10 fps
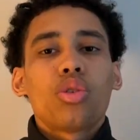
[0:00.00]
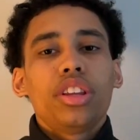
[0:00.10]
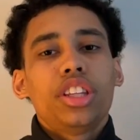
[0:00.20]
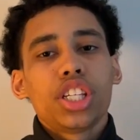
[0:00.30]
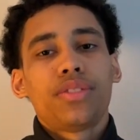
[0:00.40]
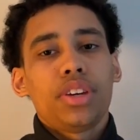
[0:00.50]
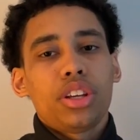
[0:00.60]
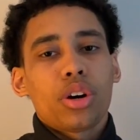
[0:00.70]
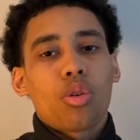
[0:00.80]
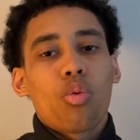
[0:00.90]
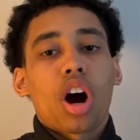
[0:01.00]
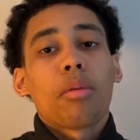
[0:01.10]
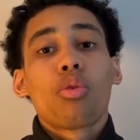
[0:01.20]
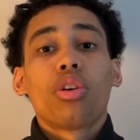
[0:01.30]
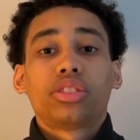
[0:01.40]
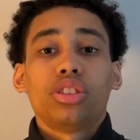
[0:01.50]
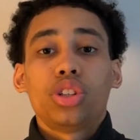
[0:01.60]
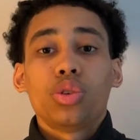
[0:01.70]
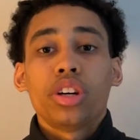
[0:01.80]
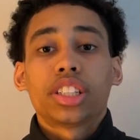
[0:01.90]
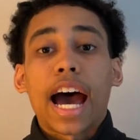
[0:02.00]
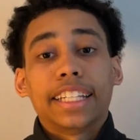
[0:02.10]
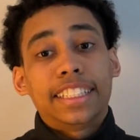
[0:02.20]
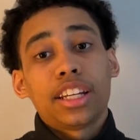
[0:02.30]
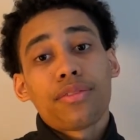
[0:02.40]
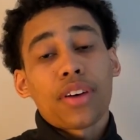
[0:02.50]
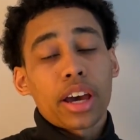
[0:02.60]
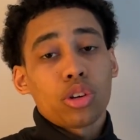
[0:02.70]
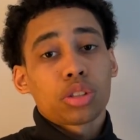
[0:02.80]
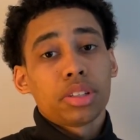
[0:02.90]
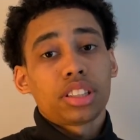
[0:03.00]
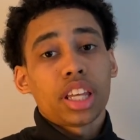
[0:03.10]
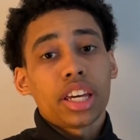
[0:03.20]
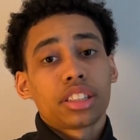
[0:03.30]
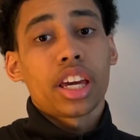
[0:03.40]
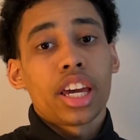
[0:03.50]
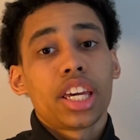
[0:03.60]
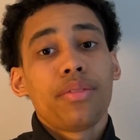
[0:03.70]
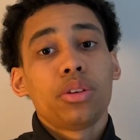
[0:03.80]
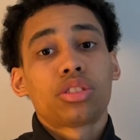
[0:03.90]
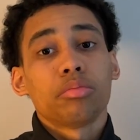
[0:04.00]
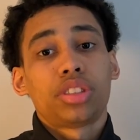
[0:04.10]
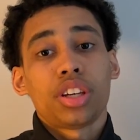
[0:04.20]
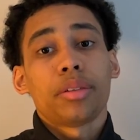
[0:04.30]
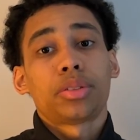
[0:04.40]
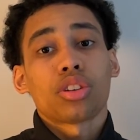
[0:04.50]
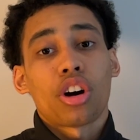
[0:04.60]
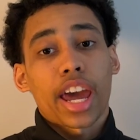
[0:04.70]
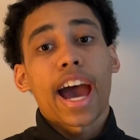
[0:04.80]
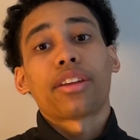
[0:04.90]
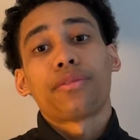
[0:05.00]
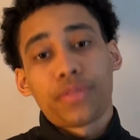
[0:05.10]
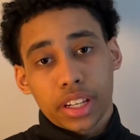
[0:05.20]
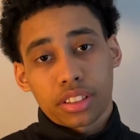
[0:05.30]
in this video, what I'm going to do is identify those mistakes and give you some tips on how to fix